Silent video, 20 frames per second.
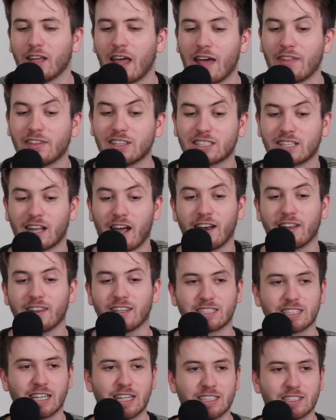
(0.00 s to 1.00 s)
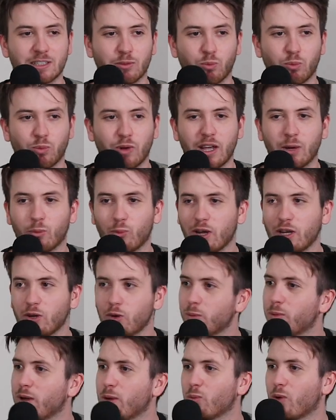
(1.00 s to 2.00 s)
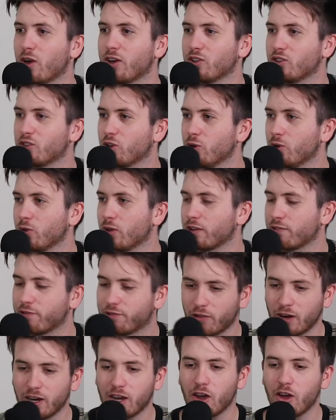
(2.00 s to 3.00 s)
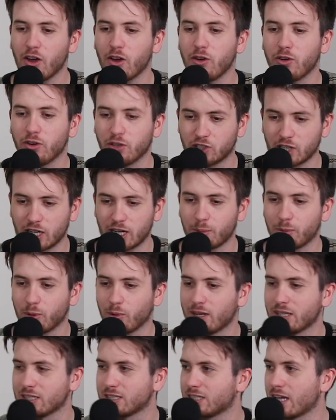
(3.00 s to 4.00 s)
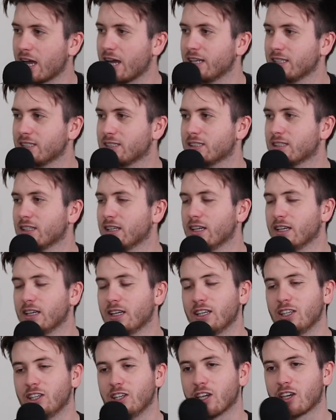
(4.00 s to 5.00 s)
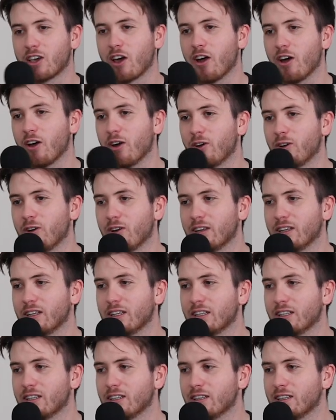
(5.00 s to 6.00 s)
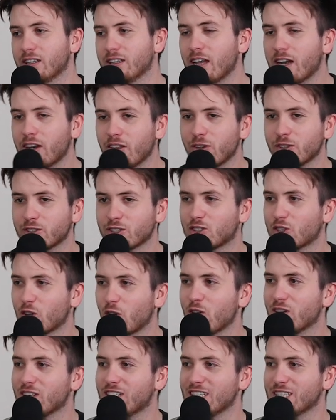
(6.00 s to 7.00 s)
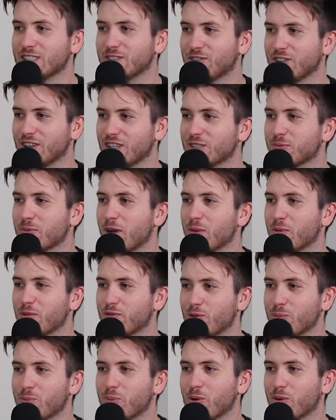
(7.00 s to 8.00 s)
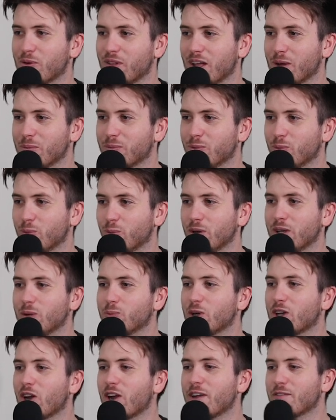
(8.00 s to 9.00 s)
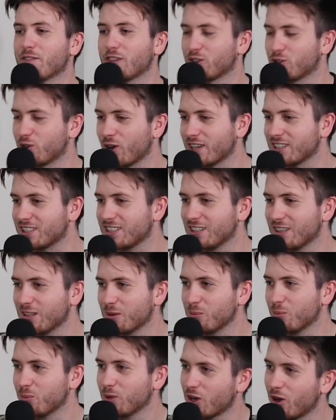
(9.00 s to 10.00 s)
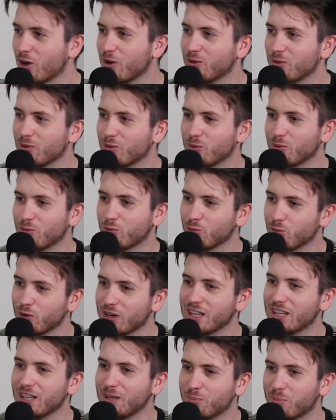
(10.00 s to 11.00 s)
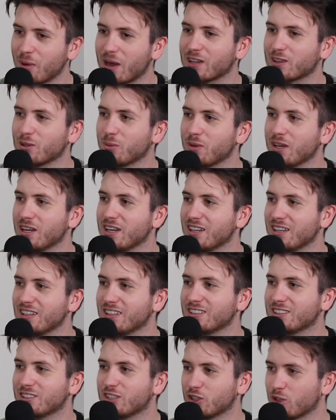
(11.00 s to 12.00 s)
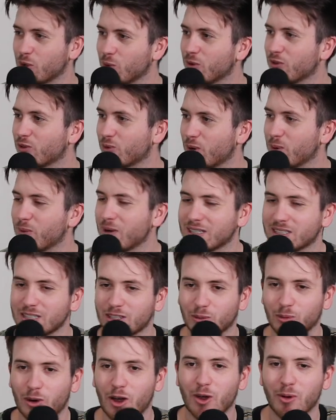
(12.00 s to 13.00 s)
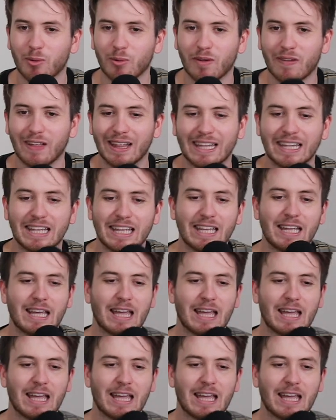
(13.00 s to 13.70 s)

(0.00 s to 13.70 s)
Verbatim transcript: at the start of the season, it, we could have been one and two. Like Freo, yep. G W S, Saints, you go, none of those are certainties for this Melbourne Football Club. We, we don't have the trust in them. We don't really back them in to do it three weeks in a row. Yeah.